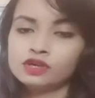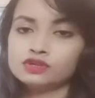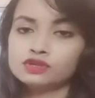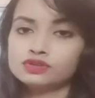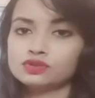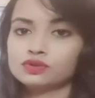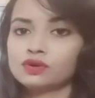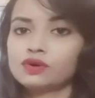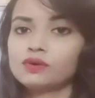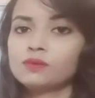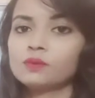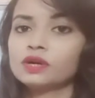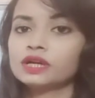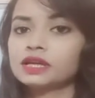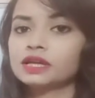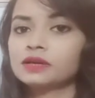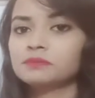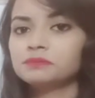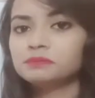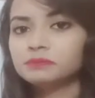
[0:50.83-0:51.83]
So what
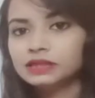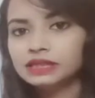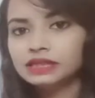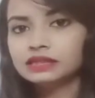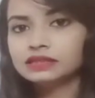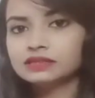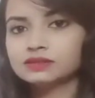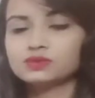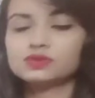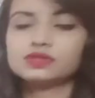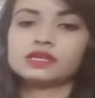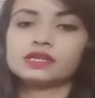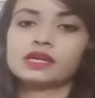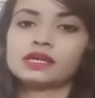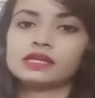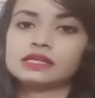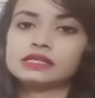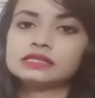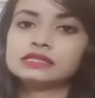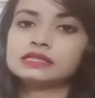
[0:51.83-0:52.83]
I mean to
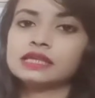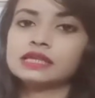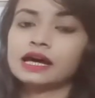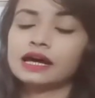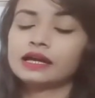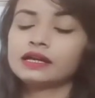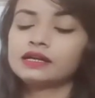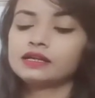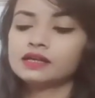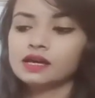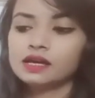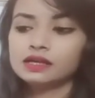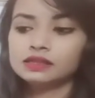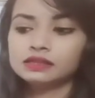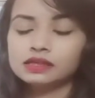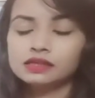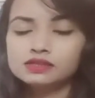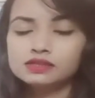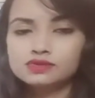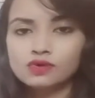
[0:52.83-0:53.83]
say is that
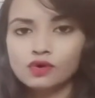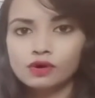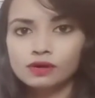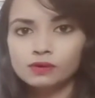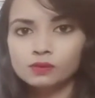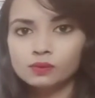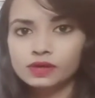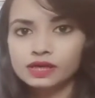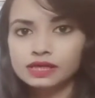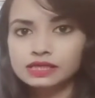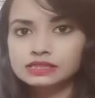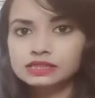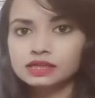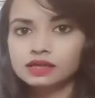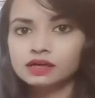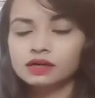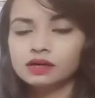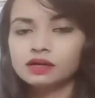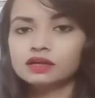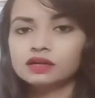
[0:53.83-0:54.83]
there is always
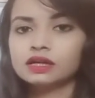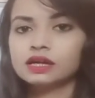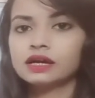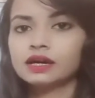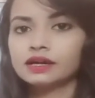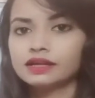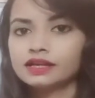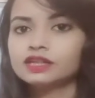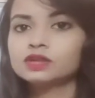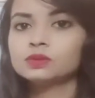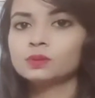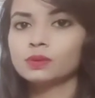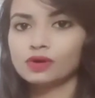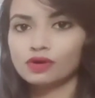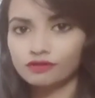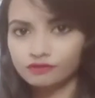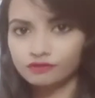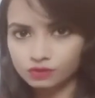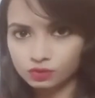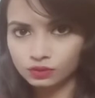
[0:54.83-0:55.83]
a correct way
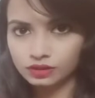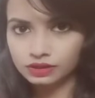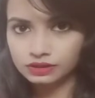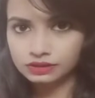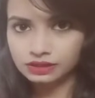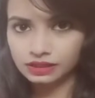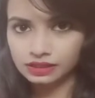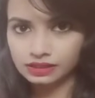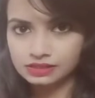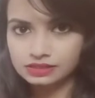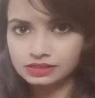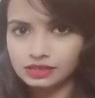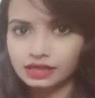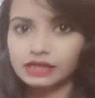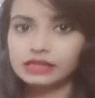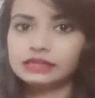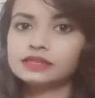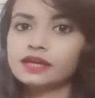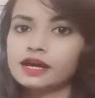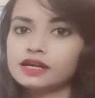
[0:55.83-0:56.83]
of doing things,
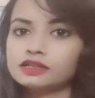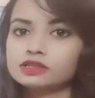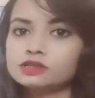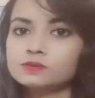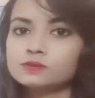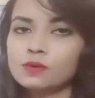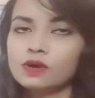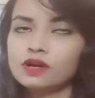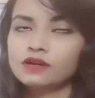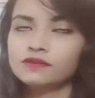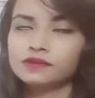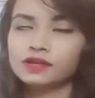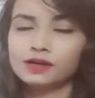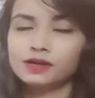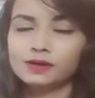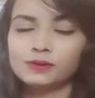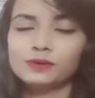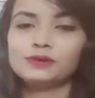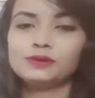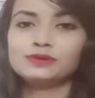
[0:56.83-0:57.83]
and that is what we
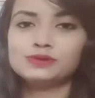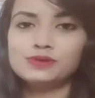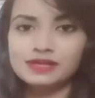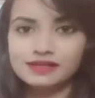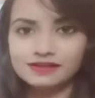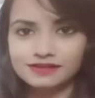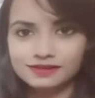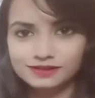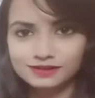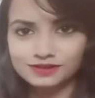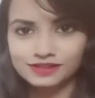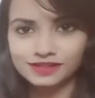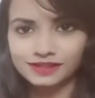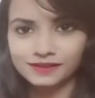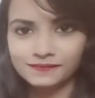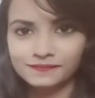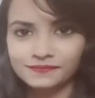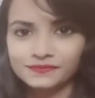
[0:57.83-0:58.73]
are going to learn today.